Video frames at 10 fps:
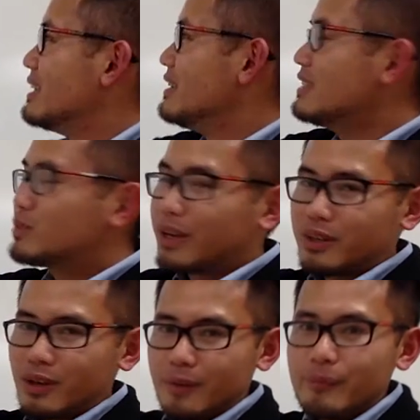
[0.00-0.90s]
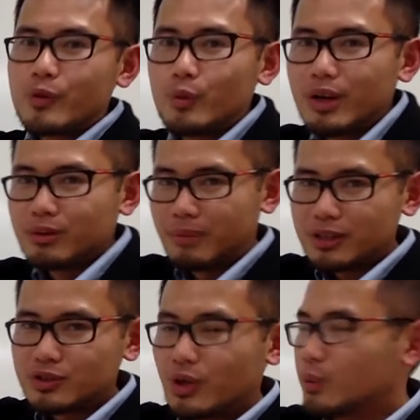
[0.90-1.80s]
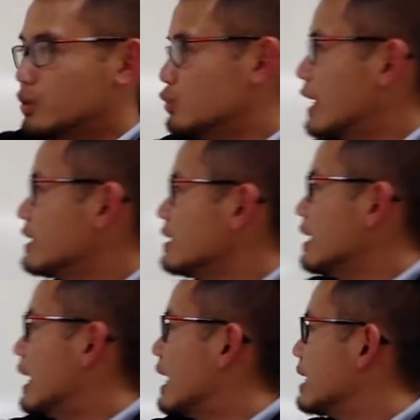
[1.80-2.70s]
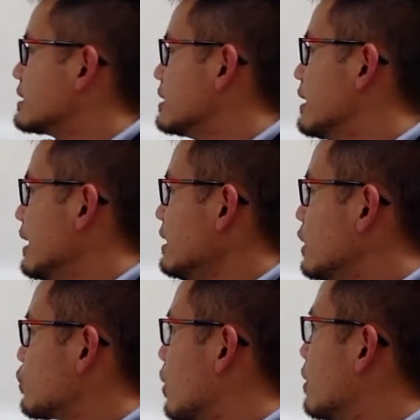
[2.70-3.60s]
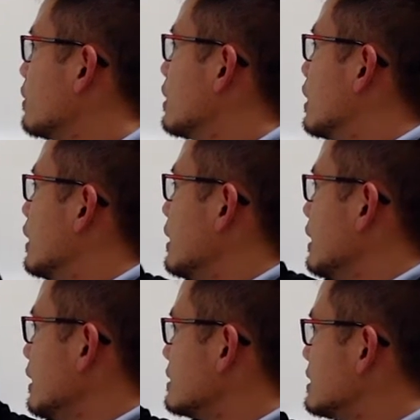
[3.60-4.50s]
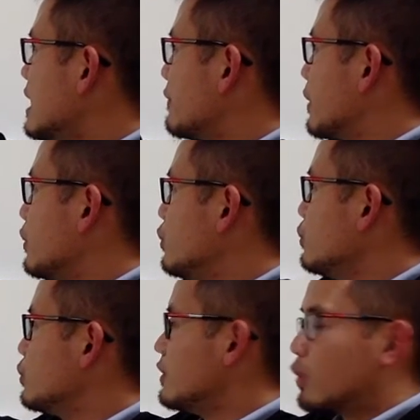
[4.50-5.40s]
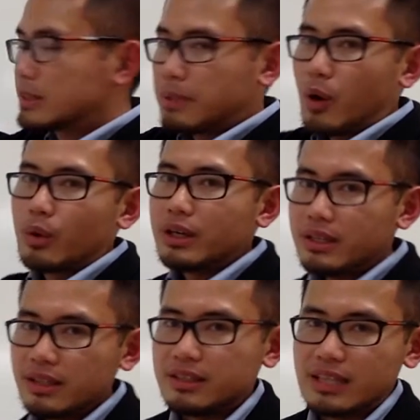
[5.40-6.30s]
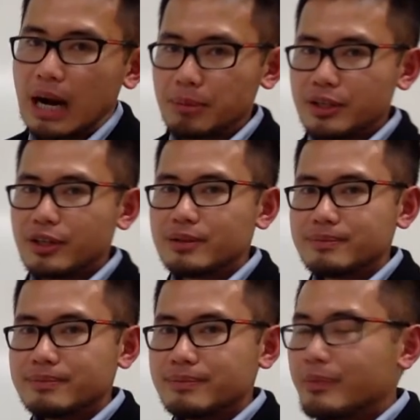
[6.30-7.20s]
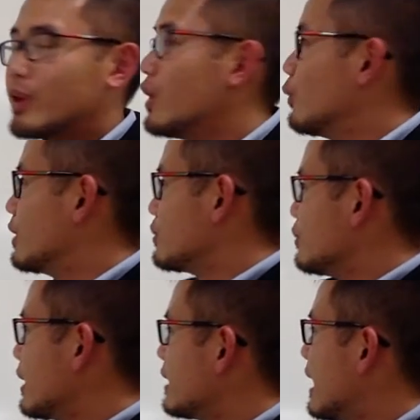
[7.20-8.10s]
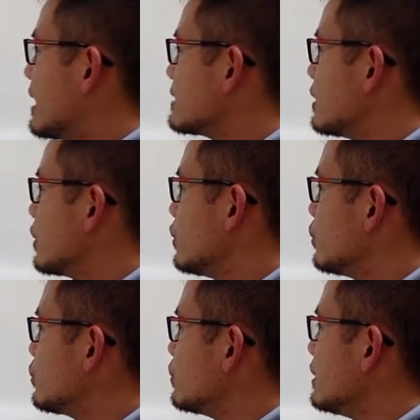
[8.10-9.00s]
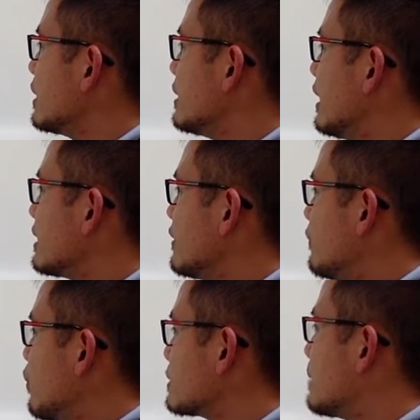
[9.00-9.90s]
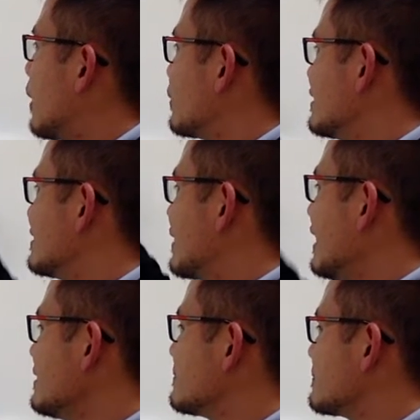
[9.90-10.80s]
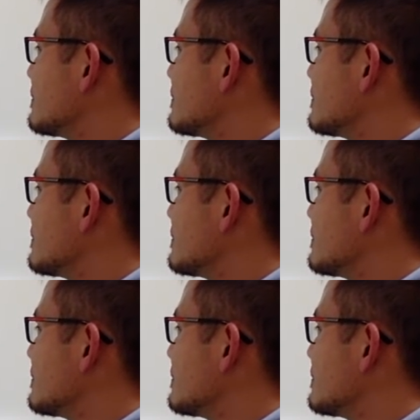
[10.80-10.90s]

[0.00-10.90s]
This right here, we have to make sure we write it as the integral Instead of u to the fourth power in the denominator, we have to look at that as u to the negative fourth power, right?